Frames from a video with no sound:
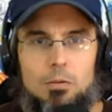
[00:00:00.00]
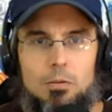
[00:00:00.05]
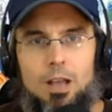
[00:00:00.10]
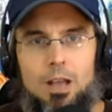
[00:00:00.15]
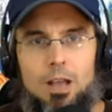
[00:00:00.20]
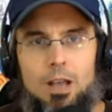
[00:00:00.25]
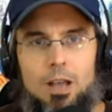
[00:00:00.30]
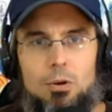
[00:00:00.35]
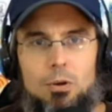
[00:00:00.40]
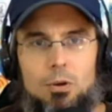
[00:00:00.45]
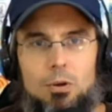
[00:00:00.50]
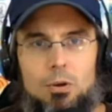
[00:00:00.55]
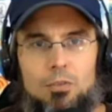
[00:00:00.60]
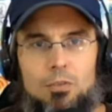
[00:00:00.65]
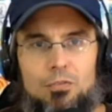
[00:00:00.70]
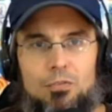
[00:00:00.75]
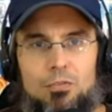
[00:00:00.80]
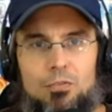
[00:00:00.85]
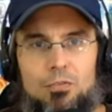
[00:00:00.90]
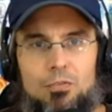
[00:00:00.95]
Also, if you
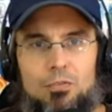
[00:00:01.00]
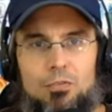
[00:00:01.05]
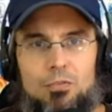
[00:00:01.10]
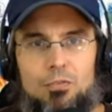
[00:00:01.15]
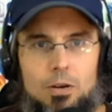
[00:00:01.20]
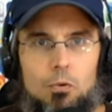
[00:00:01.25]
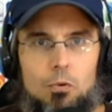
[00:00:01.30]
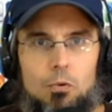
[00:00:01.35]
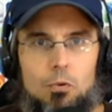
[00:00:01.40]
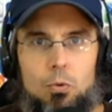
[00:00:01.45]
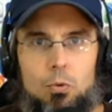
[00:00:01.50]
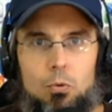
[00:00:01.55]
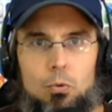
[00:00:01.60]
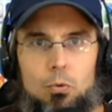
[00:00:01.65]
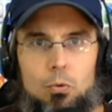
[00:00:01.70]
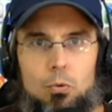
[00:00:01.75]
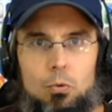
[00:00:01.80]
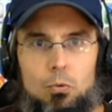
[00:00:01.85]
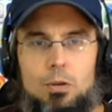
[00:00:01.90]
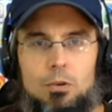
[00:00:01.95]
haven't been over to
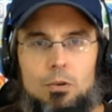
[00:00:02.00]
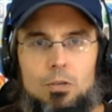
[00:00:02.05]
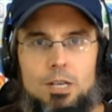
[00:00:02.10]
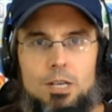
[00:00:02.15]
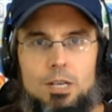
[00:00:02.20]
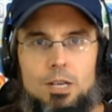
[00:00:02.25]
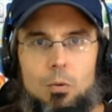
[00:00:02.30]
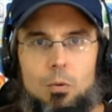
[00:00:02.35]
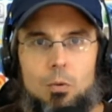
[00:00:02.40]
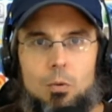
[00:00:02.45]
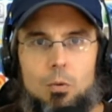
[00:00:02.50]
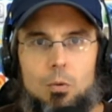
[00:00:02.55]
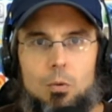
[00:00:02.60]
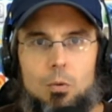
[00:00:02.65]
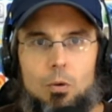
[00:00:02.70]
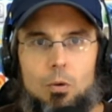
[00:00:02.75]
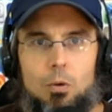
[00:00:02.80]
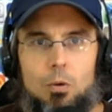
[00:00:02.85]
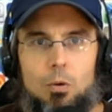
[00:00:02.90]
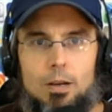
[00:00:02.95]
Corona University in a
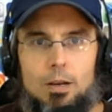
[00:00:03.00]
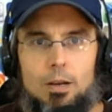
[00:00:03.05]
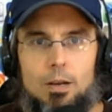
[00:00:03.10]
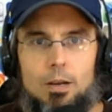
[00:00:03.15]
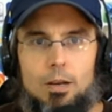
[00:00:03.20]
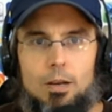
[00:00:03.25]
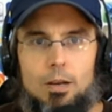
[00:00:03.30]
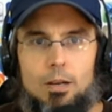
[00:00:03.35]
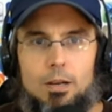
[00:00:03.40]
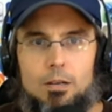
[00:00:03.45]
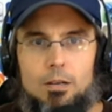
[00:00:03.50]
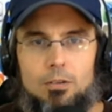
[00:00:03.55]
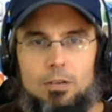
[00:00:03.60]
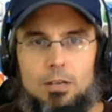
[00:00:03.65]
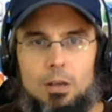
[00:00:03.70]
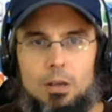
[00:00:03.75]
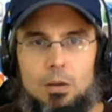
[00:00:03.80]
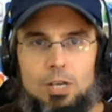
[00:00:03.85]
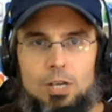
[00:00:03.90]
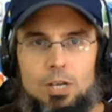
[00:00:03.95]
while, you should
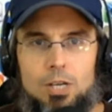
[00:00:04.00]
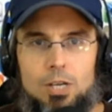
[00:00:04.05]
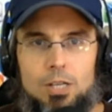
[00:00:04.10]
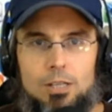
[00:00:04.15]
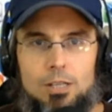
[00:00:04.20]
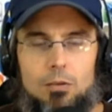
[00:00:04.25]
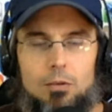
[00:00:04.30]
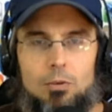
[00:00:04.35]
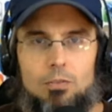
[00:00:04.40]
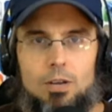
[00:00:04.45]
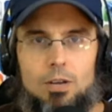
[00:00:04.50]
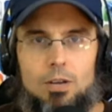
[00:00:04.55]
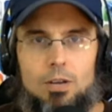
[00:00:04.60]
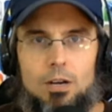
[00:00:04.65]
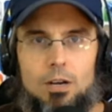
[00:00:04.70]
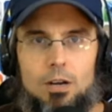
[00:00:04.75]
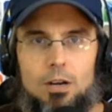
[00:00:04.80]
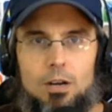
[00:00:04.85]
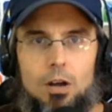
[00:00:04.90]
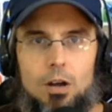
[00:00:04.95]
definitely go check that out. We've got
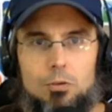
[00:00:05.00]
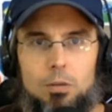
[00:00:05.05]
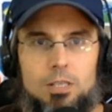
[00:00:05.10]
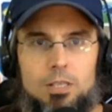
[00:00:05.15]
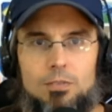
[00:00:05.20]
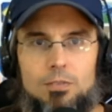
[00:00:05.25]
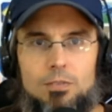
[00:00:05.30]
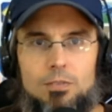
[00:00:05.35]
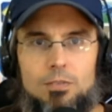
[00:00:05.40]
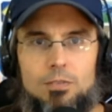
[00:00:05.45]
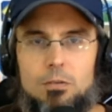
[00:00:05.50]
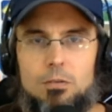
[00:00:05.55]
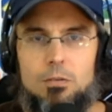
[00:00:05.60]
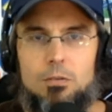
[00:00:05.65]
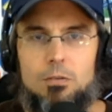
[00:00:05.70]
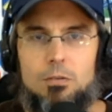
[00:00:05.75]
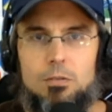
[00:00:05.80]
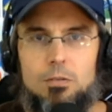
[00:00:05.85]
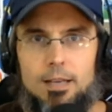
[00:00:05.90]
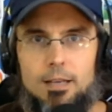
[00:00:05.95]
100 plus
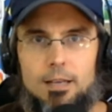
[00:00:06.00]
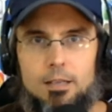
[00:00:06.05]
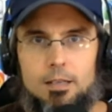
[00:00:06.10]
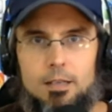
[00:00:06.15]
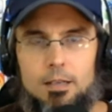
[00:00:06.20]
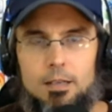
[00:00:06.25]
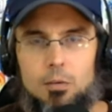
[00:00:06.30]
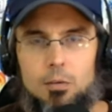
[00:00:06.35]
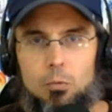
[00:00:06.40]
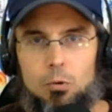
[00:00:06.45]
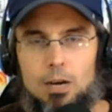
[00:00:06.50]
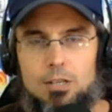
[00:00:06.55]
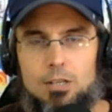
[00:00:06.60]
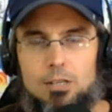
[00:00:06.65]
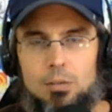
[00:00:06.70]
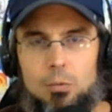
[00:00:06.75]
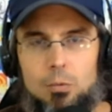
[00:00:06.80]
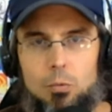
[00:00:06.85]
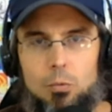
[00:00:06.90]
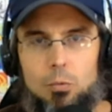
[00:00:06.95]
videos, and uh, we're
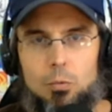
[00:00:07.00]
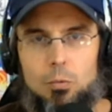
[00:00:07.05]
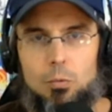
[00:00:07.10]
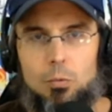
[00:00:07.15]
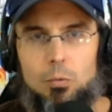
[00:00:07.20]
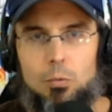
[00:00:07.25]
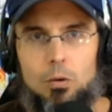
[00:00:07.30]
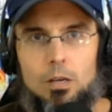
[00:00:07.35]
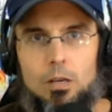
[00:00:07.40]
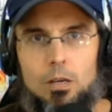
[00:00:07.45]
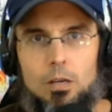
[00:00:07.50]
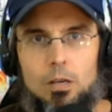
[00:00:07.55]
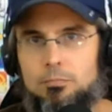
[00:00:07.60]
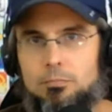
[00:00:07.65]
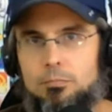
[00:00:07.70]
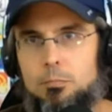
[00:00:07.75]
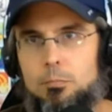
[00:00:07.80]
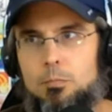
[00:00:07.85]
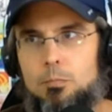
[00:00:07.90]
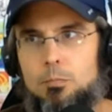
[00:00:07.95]
actually working on
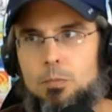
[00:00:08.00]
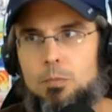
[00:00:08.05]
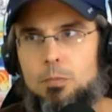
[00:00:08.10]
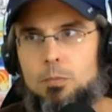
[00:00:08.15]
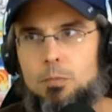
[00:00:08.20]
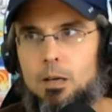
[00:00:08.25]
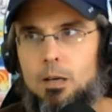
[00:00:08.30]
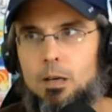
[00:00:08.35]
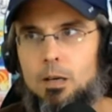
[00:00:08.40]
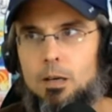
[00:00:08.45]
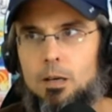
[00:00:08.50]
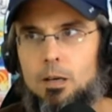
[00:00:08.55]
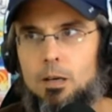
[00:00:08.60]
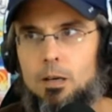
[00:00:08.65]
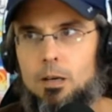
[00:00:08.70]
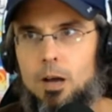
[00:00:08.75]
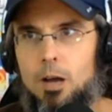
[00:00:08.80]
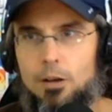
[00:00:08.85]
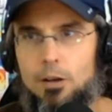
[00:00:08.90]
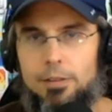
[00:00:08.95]

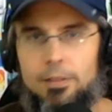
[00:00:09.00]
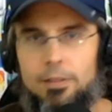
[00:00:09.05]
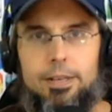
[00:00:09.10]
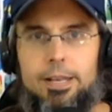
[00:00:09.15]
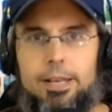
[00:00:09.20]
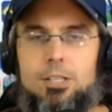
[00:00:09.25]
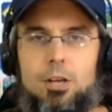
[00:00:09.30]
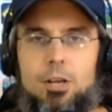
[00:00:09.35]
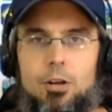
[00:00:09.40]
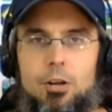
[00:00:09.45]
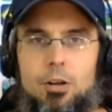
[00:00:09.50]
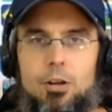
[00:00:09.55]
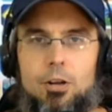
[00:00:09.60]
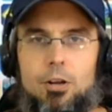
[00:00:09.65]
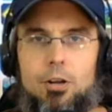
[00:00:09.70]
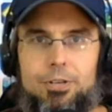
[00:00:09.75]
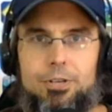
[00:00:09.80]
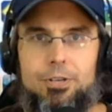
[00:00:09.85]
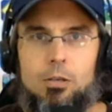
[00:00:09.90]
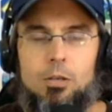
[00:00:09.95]
uh, and then the next
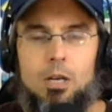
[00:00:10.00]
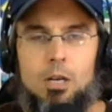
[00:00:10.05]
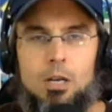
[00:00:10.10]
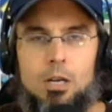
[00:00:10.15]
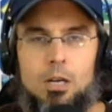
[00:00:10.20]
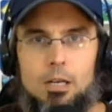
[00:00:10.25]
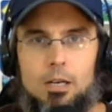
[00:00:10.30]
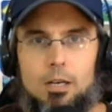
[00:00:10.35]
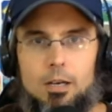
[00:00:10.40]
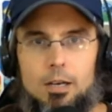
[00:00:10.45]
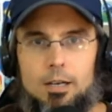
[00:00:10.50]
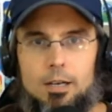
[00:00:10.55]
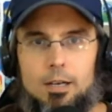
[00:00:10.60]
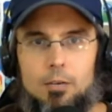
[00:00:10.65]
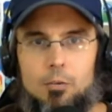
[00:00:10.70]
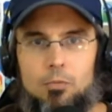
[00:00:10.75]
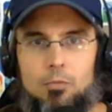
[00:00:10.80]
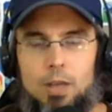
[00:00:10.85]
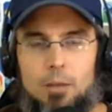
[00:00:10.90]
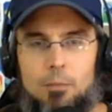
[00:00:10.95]
hundred now,
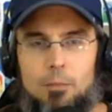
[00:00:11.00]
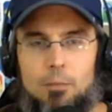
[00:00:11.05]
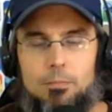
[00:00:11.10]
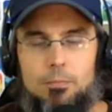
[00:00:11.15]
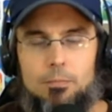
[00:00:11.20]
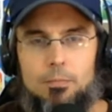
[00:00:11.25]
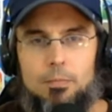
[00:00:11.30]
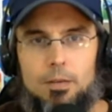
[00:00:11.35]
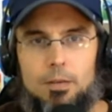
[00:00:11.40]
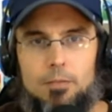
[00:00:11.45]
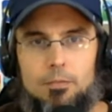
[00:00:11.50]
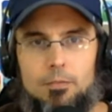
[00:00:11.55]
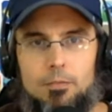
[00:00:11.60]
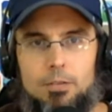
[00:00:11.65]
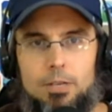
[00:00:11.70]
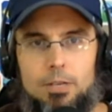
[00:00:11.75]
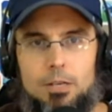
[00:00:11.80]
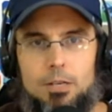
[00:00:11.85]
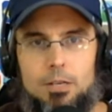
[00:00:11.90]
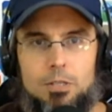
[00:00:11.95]
uh, we've got uh,
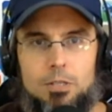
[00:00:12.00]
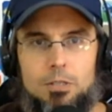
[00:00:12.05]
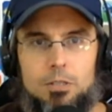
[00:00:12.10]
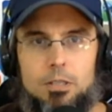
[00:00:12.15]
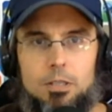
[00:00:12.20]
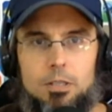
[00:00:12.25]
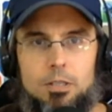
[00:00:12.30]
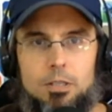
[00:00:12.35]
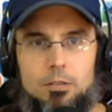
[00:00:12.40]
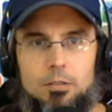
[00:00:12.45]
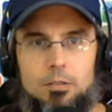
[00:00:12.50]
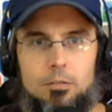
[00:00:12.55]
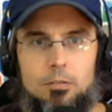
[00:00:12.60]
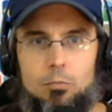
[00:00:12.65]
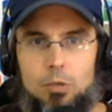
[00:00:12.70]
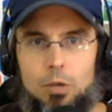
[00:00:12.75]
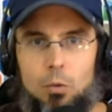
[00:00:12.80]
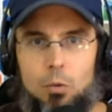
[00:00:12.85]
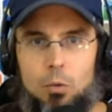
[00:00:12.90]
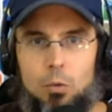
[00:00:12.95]
videos on
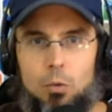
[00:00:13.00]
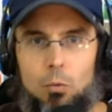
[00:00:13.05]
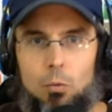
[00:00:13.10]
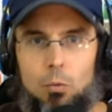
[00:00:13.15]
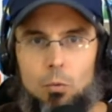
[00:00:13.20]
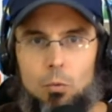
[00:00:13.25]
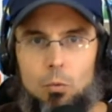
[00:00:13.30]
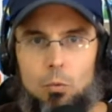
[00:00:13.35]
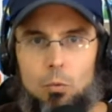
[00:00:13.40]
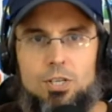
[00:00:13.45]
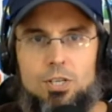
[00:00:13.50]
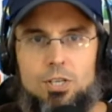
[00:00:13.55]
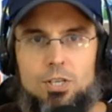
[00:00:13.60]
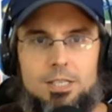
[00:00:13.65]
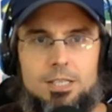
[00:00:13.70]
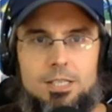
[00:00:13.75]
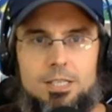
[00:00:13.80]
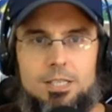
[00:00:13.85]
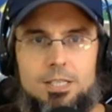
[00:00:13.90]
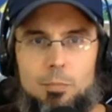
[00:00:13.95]
you know widgets and
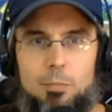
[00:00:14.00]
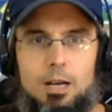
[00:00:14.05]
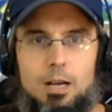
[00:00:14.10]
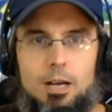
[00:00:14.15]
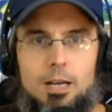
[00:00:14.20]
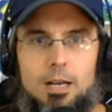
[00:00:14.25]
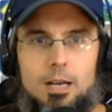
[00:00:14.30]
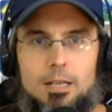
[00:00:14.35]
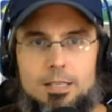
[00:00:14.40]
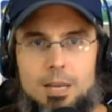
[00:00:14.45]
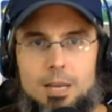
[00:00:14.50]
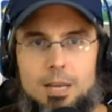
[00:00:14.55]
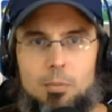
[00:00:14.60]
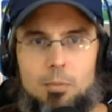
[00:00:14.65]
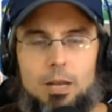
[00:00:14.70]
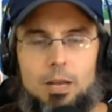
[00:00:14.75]
physics API and sample